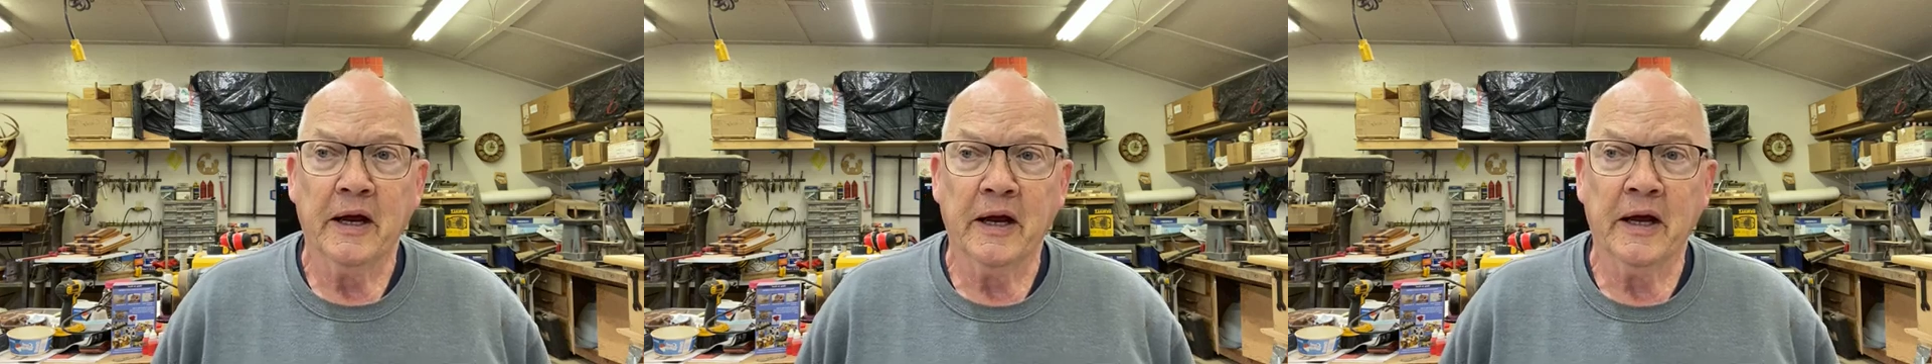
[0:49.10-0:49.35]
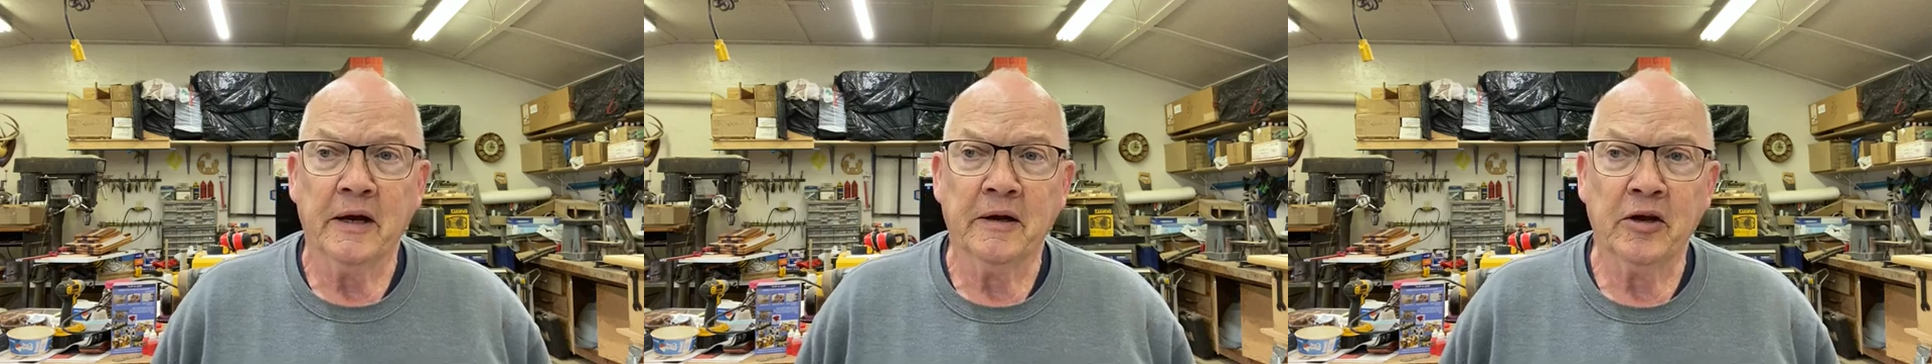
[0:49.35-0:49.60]

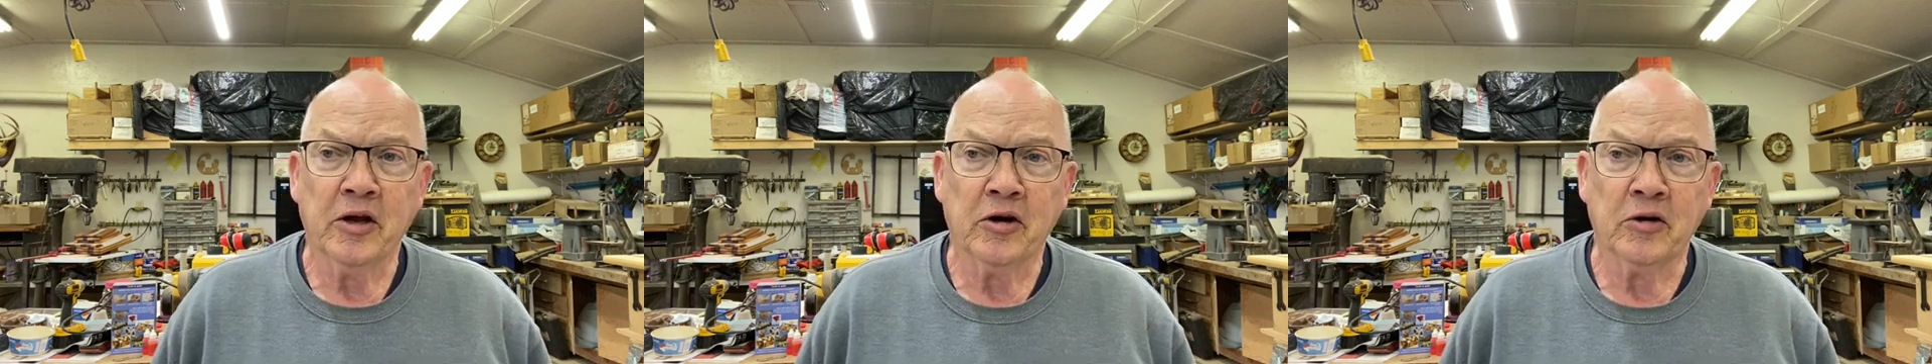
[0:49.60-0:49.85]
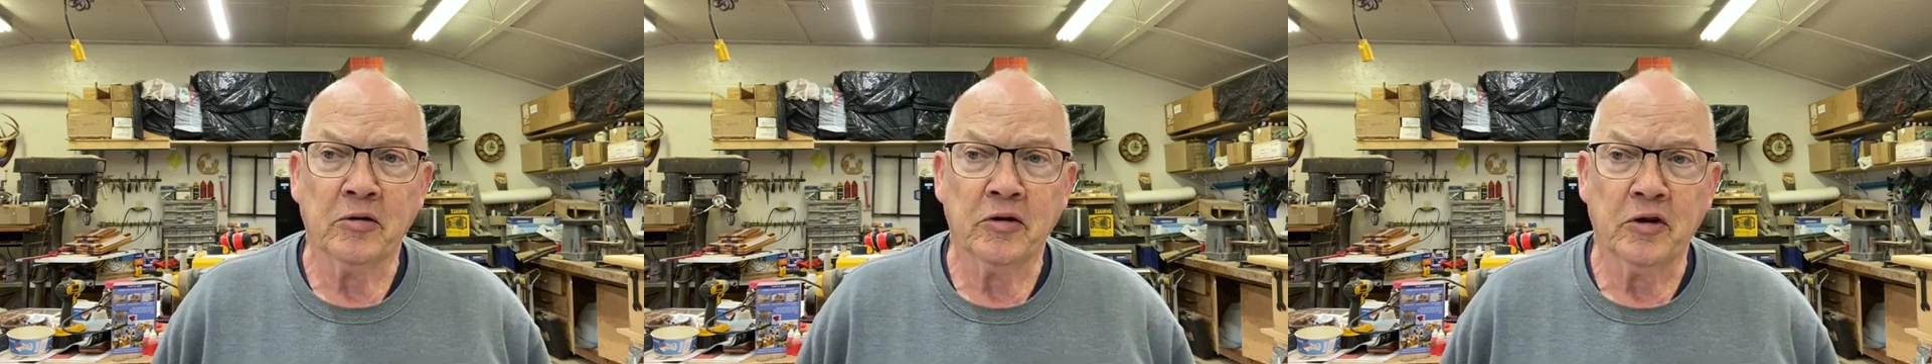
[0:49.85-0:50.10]
And
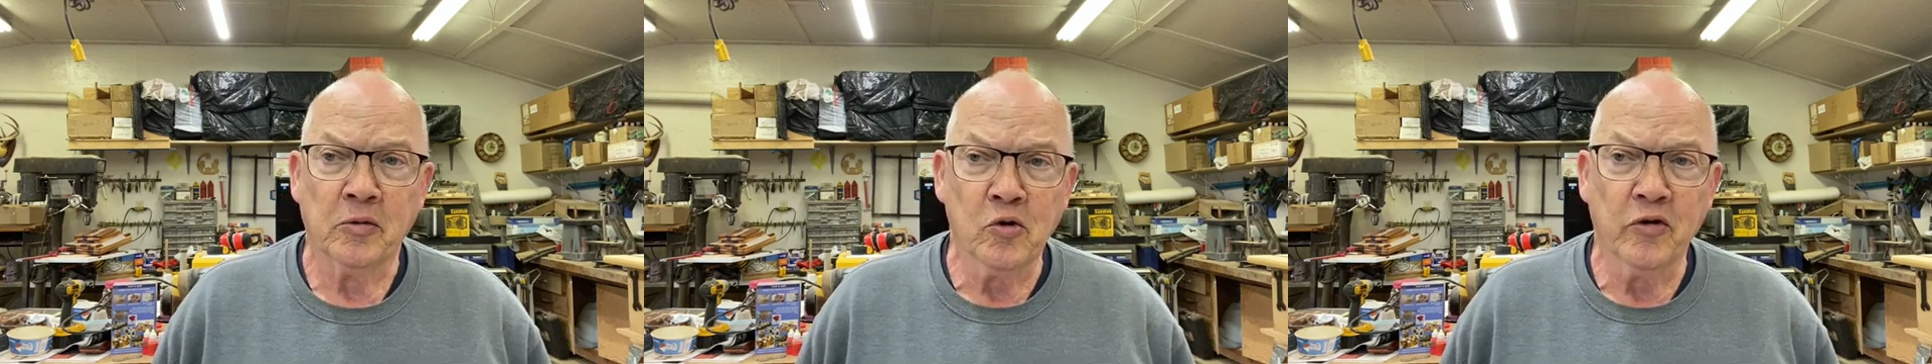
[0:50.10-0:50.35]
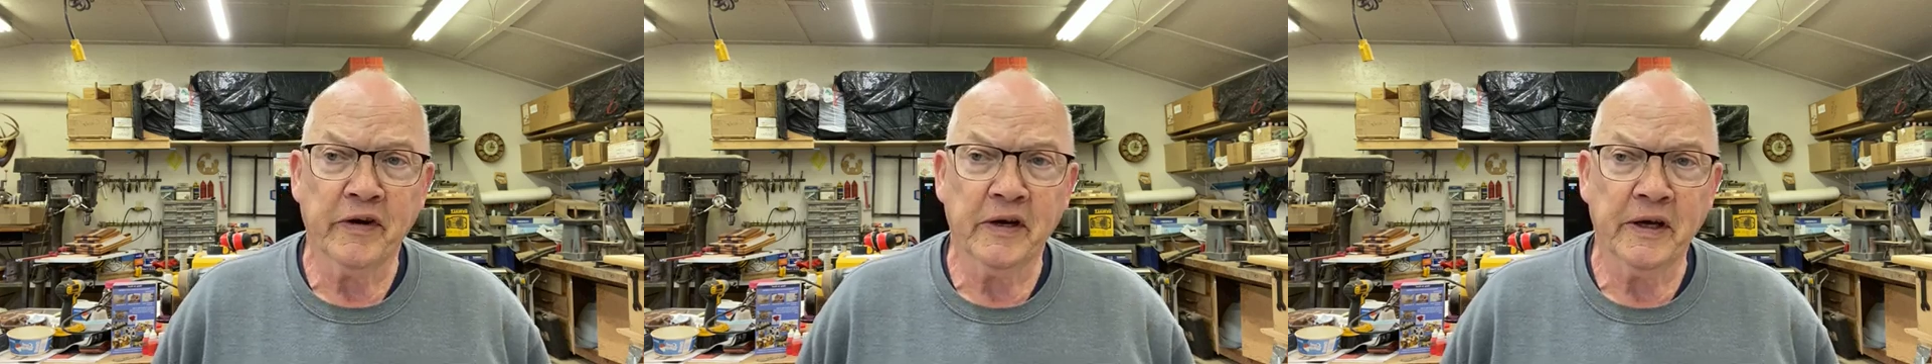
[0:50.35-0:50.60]
they're they're
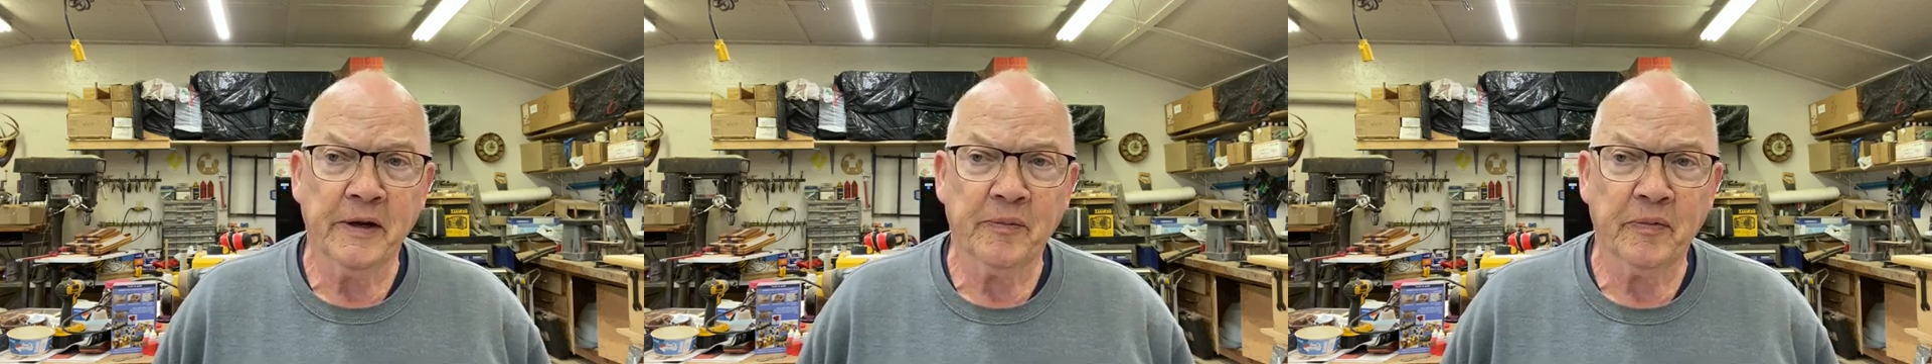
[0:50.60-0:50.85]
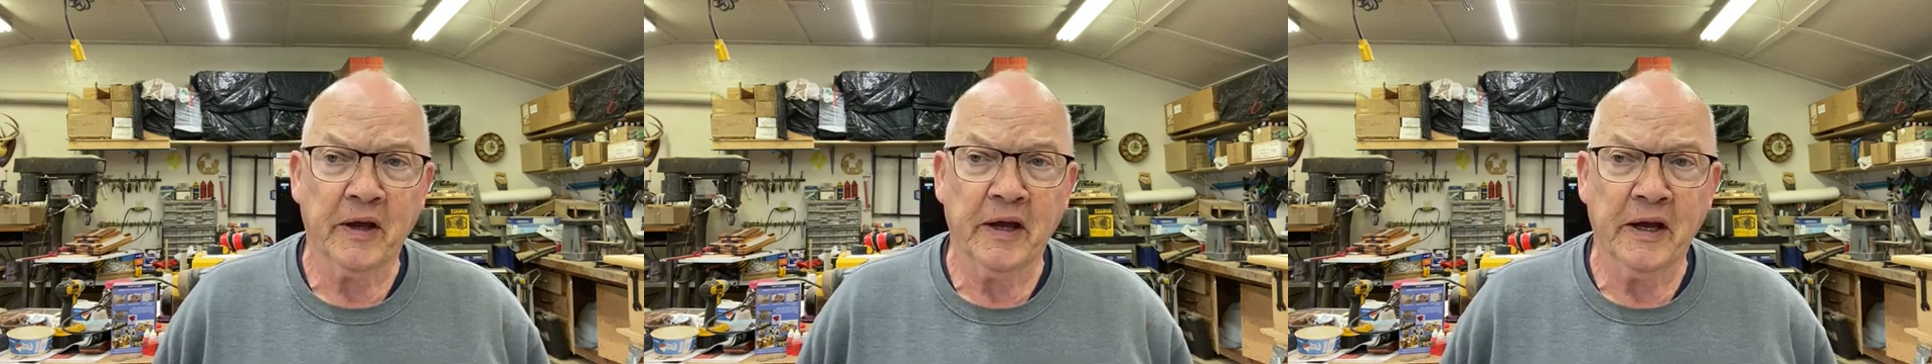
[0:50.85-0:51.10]
moving it,